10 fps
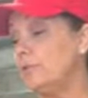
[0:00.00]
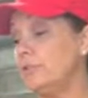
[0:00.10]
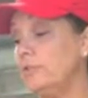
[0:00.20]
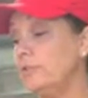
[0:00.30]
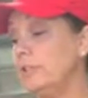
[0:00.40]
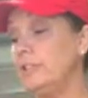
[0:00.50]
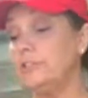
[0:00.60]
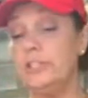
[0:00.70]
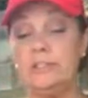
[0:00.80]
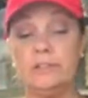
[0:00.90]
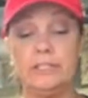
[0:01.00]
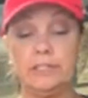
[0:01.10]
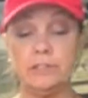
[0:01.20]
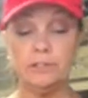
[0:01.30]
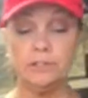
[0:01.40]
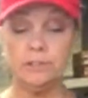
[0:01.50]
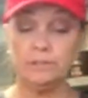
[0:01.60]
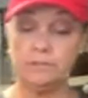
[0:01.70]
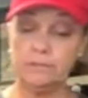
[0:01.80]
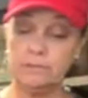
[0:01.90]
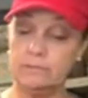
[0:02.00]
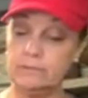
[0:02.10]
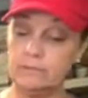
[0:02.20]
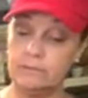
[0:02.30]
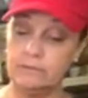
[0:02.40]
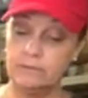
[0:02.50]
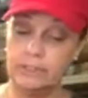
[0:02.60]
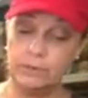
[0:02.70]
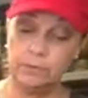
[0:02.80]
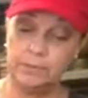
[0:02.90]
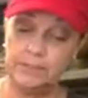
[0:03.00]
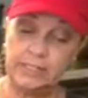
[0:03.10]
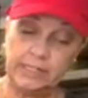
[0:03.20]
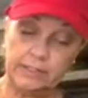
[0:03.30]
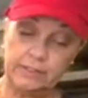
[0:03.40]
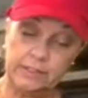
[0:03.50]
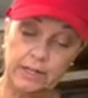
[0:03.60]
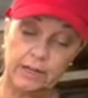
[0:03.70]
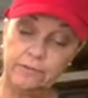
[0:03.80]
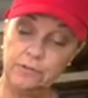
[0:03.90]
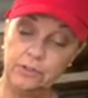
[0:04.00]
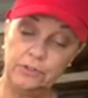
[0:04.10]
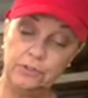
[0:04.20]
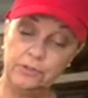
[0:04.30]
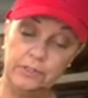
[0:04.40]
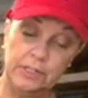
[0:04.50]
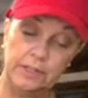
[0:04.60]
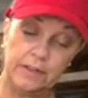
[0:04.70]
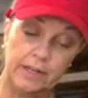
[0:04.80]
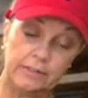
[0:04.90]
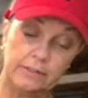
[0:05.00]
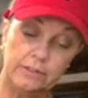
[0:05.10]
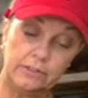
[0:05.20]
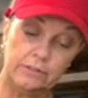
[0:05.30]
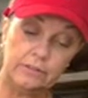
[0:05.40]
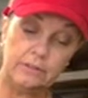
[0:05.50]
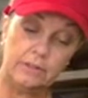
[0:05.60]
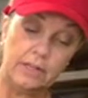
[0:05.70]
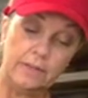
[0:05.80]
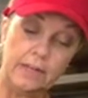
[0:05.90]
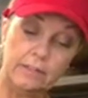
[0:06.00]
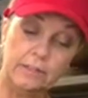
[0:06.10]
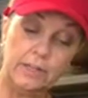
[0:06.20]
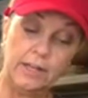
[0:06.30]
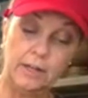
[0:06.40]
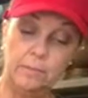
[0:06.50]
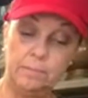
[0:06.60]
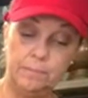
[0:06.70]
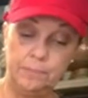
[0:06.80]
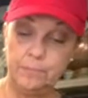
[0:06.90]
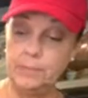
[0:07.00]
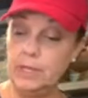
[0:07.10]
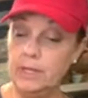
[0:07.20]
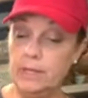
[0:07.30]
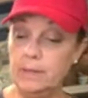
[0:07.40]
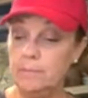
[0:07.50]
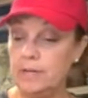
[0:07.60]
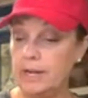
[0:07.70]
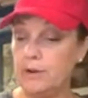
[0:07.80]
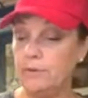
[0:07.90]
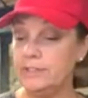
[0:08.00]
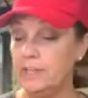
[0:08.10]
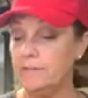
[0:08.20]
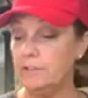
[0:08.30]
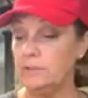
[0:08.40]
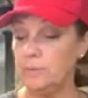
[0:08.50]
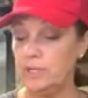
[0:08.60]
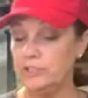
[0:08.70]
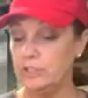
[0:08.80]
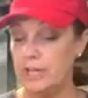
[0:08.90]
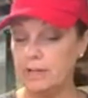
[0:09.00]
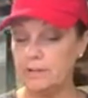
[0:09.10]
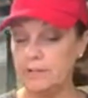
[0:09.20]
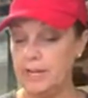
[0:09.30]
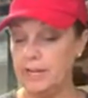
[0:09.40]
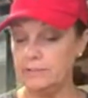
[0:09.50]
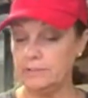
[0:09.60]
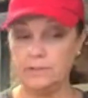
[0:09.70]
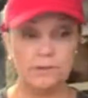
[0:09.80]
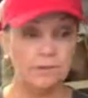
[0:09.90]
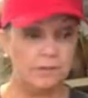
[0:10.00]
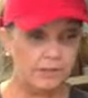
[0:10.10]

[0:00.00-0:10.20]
crystal clear chandelier, liquid patina stuff. You can use any of that, and that could help. But I always have the spray shellac on hand. So